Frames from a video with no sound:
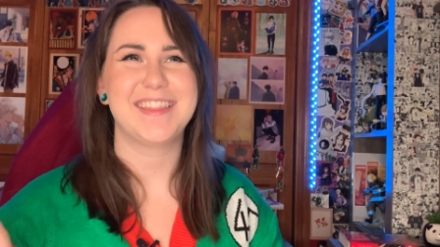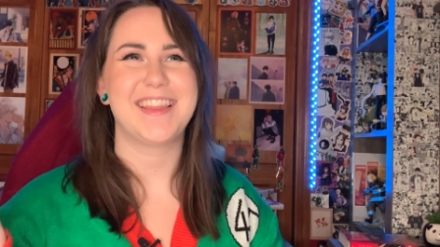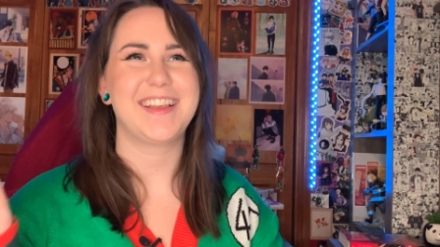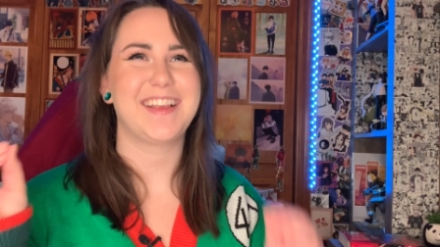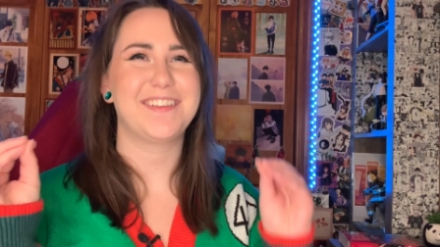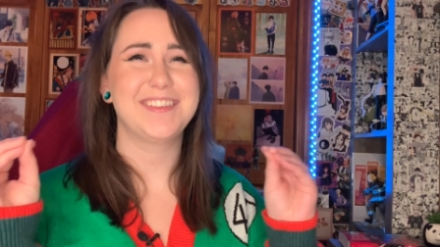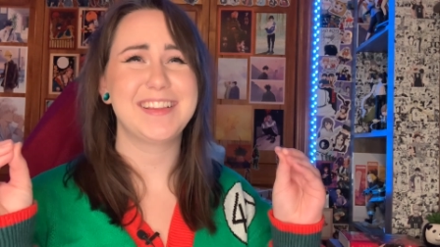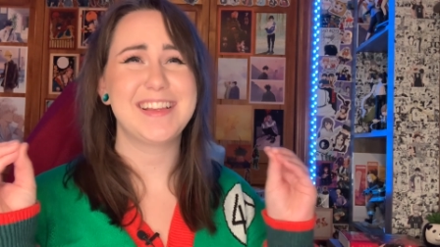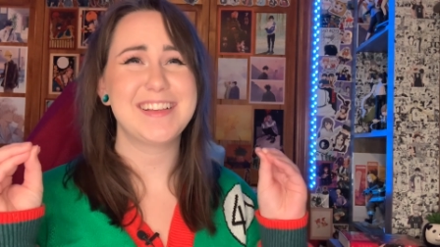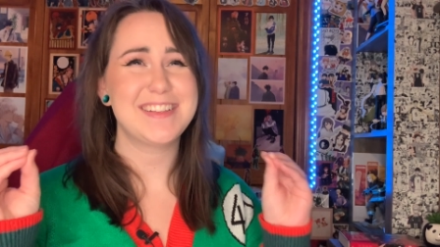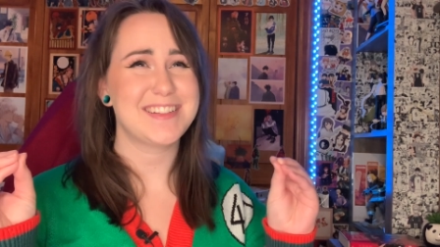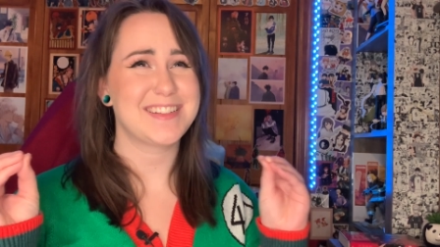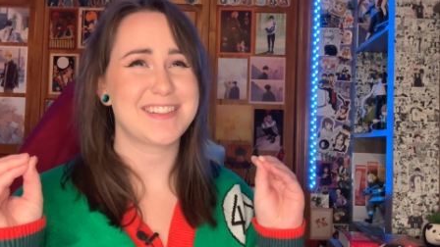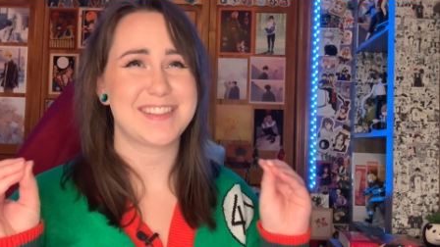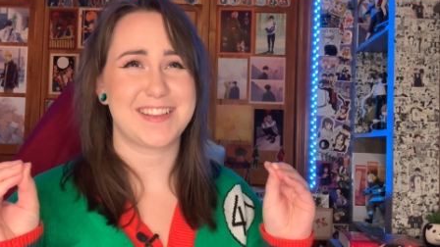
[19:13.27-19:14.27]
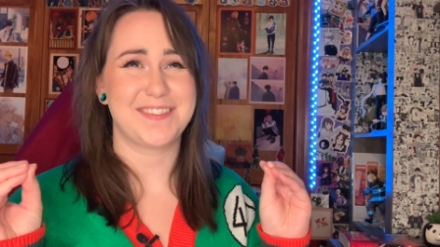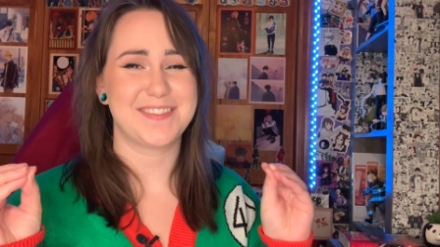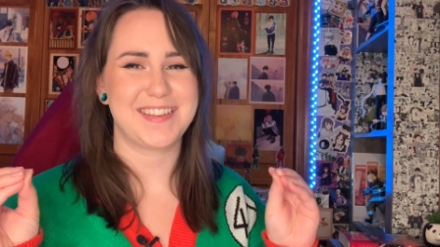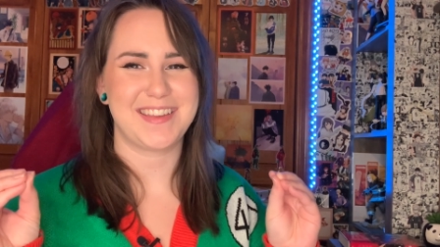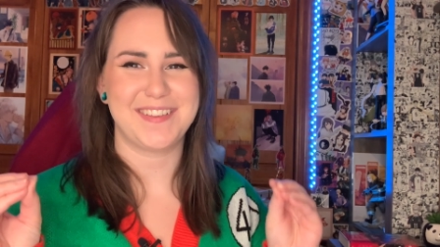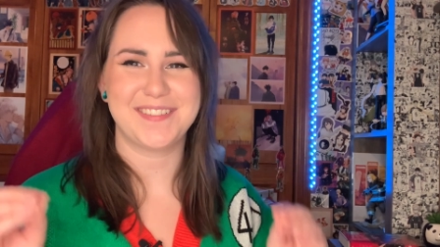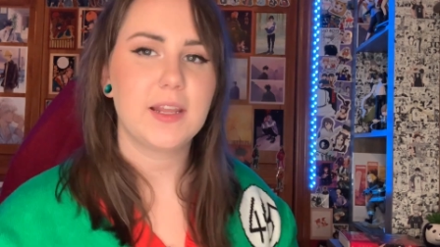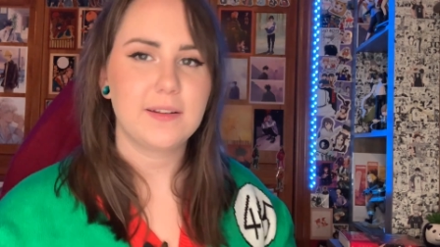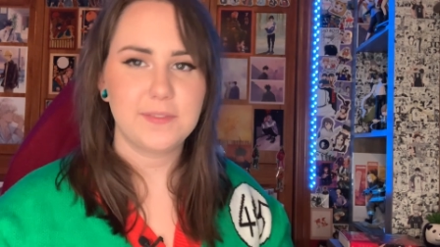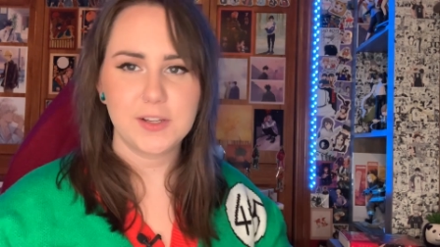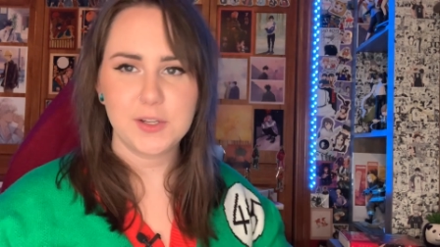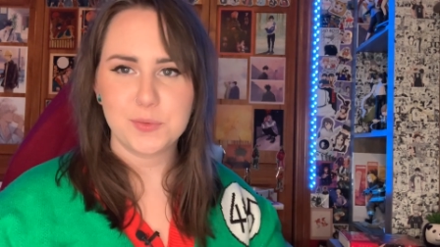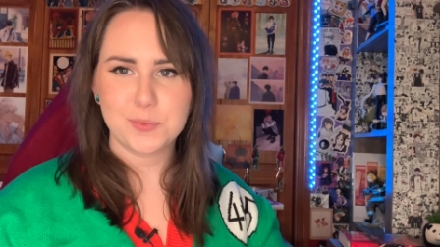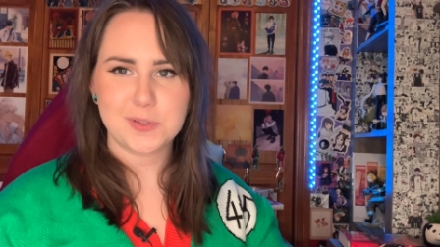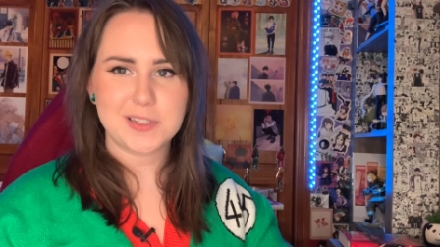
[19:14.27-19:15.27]
like, everything is just so cute. I
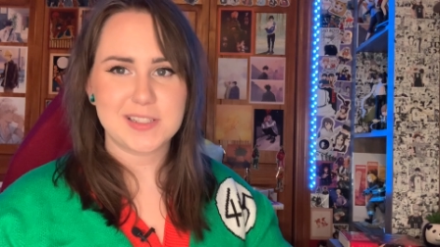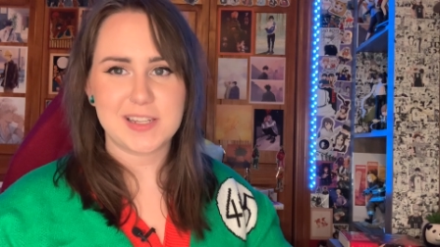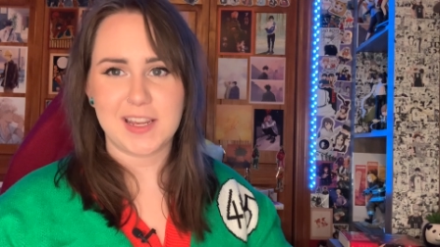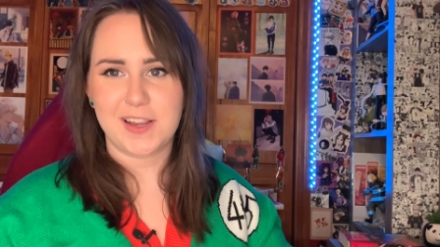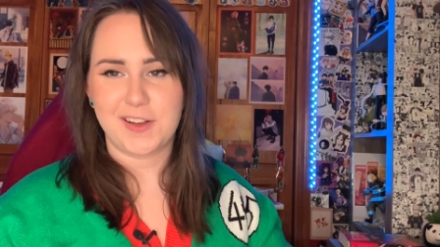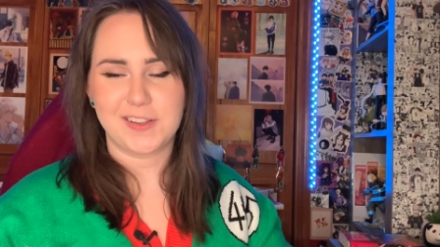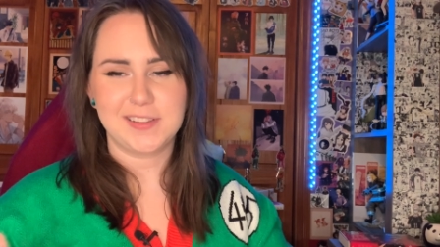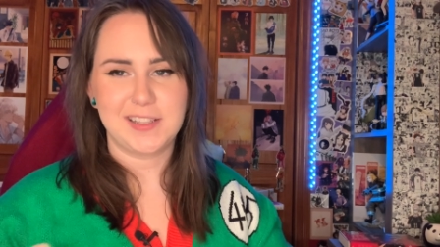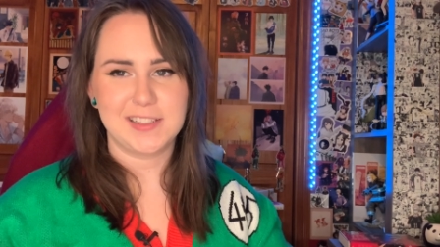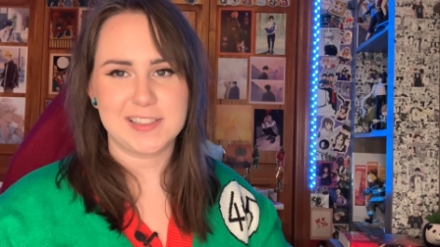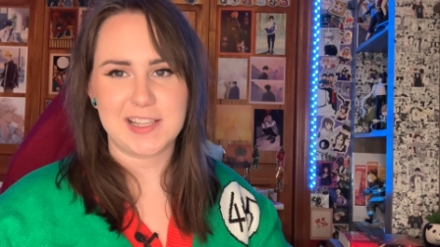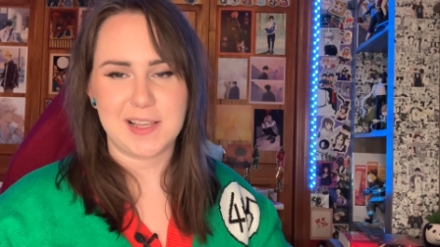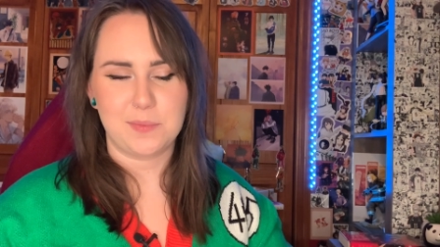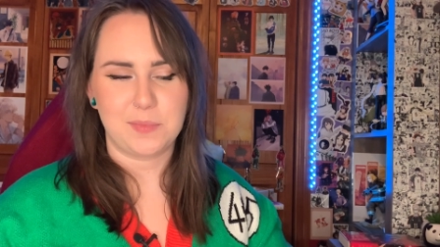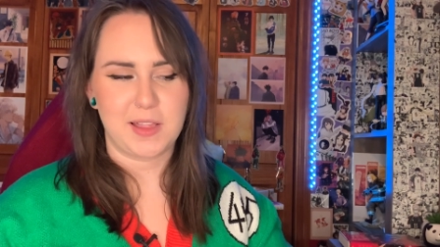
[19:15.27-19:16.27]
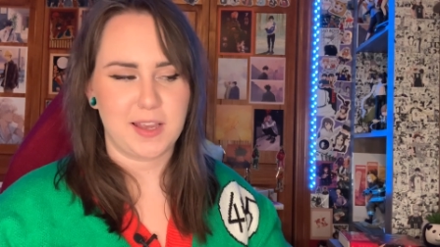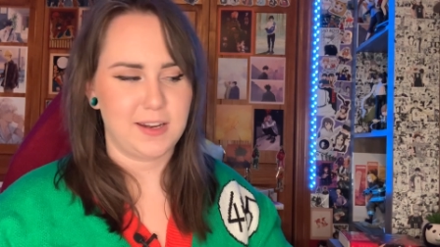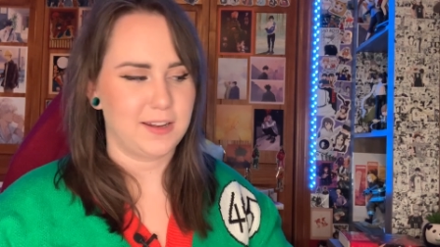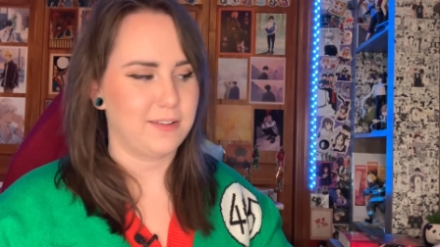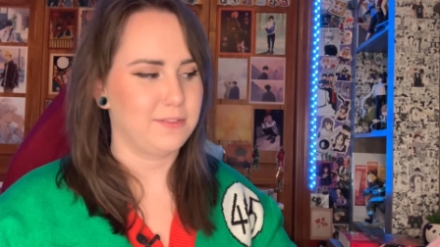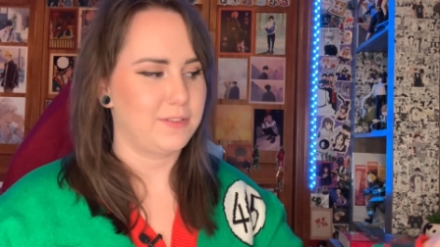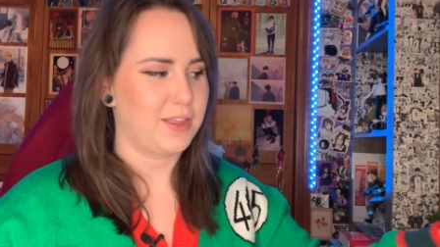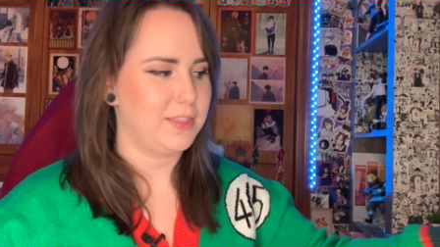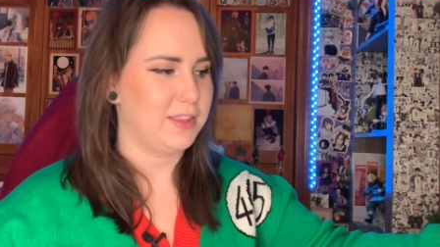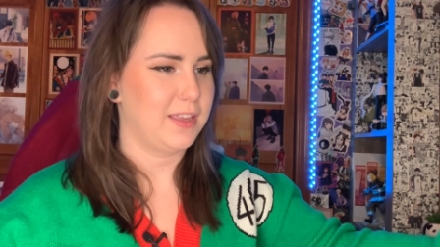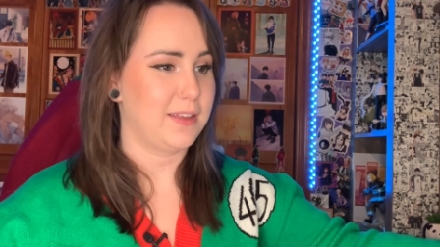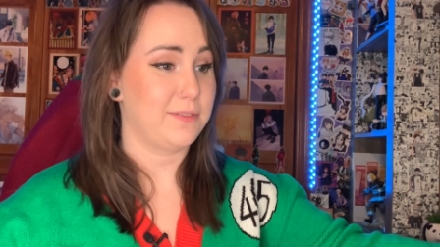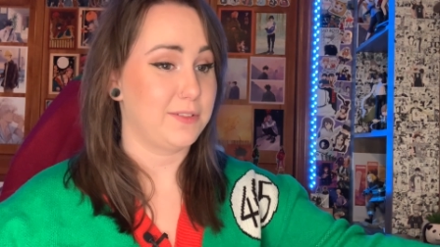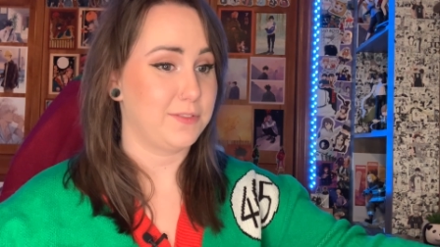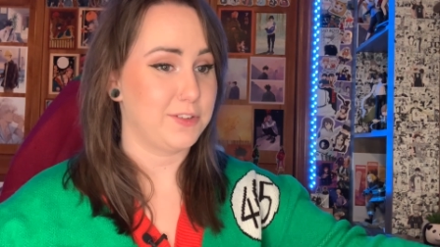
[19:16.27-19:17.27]
figure we'll stay on the same line of the
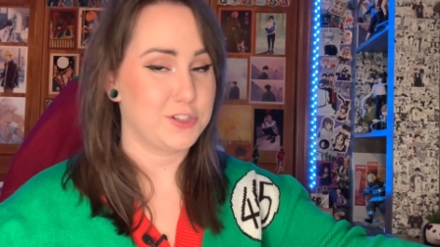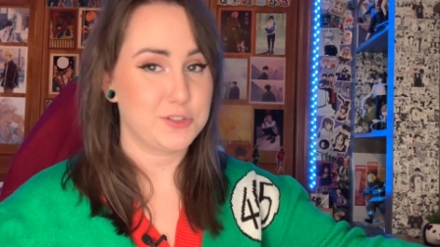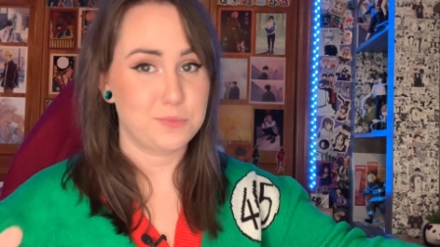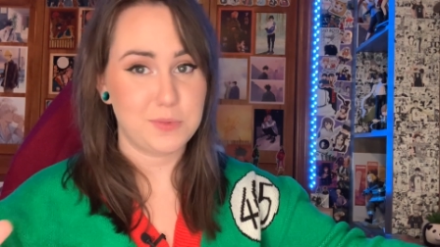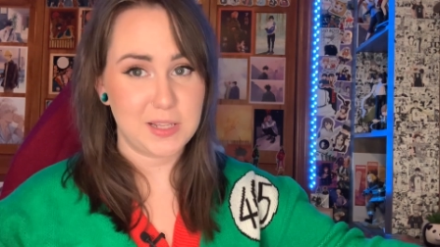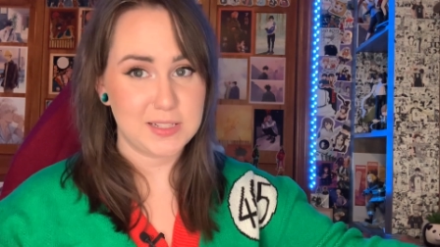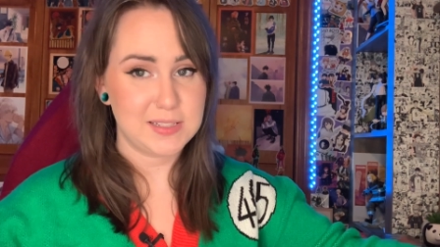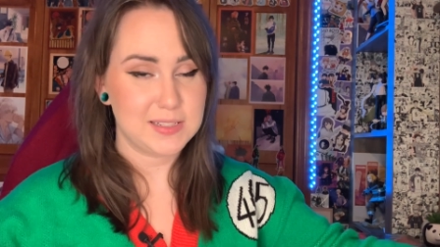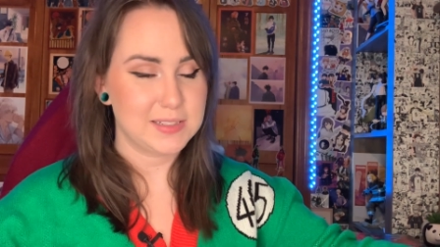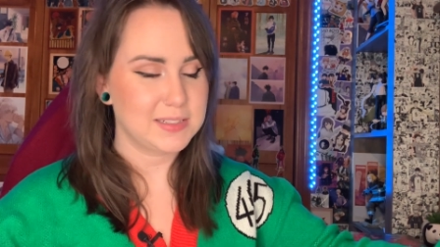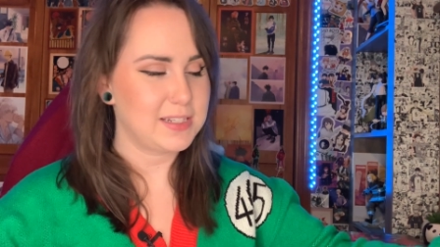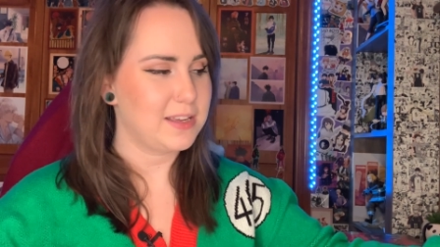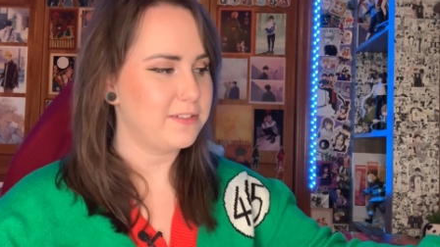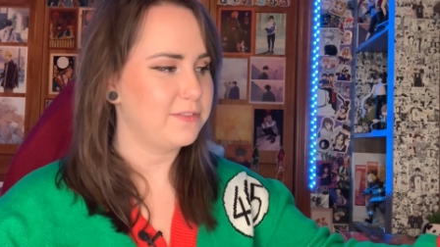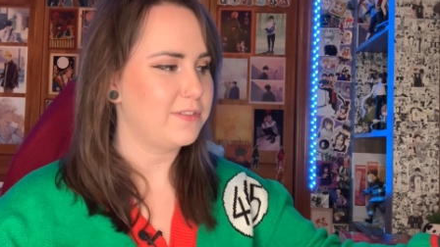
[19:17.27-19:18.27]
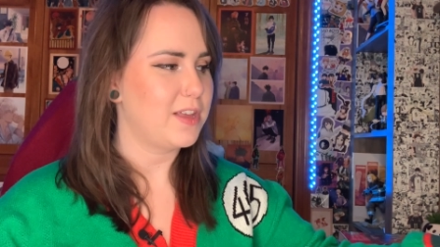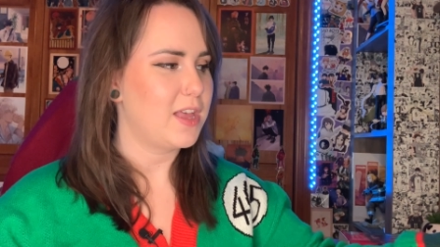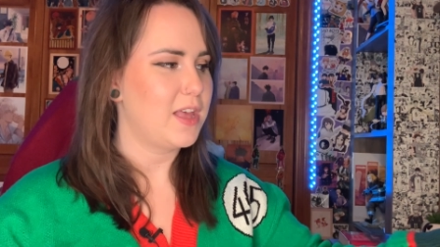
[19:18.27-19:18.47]
Heaven Official Blessing stuff.